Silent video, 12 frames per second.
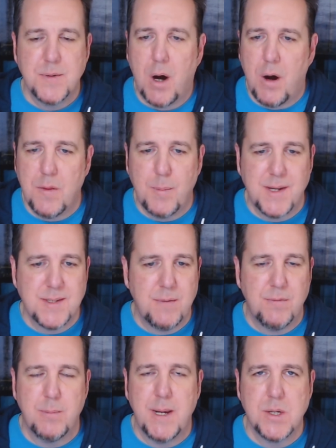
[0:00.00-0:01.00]
All the best
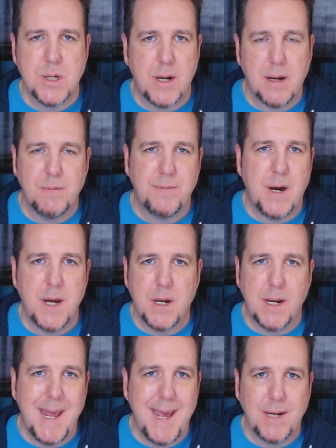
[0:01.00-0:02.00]
information I can find
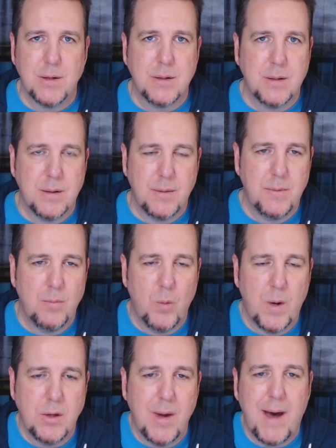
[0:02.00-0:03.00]
on handle
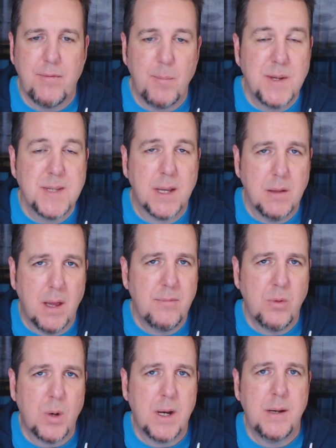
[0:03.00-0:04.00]
when you have a missing
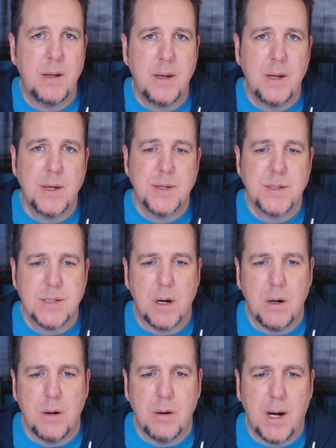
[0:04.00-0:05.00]
loved one.
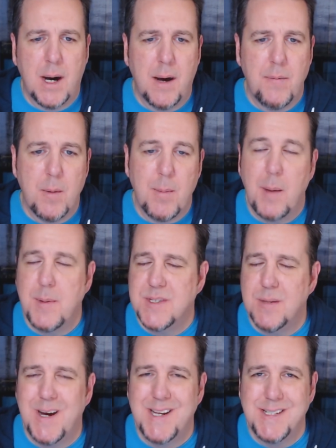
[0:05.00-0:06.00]
So uh, there might be
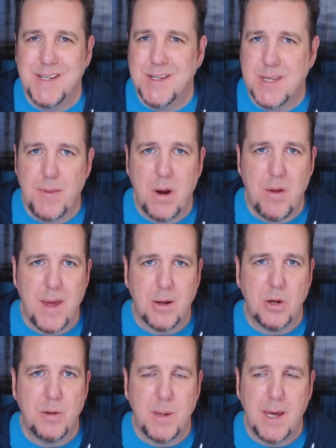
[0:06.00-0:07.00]
some ideas in there that
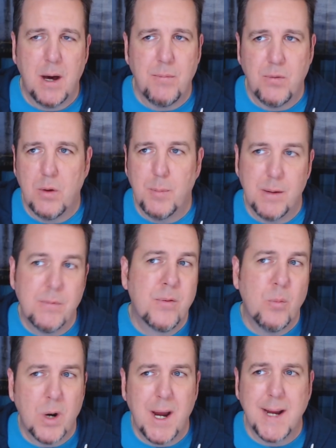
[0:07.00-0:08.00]
could be helpful. But
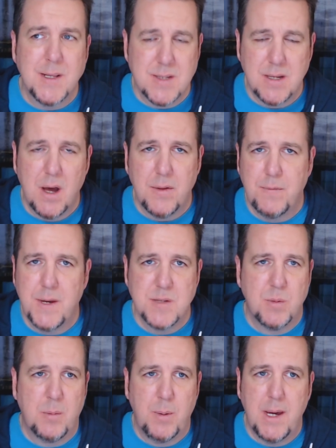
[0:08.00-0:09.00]
from what I can see on the
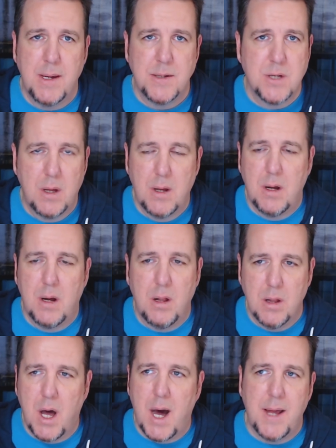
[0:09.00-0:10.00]
Facebook page, a
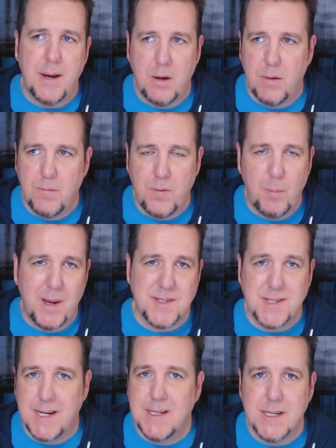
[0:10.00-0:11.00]
lot of the
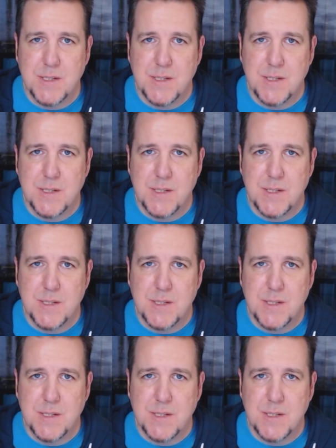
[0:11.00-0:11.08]
best ideas